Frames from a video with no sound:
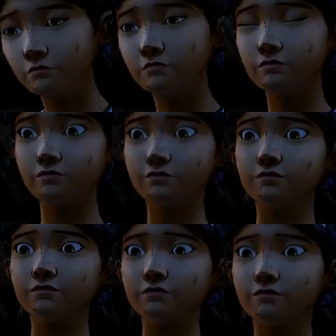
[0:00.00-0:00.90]

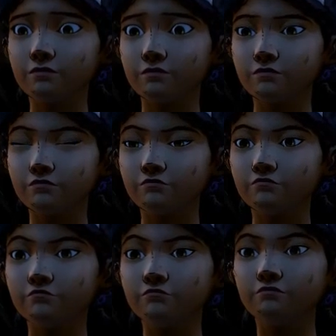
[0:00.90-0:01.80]

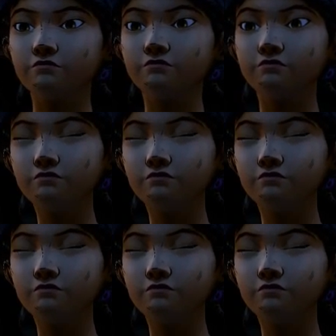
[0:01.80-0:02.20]
[no speech]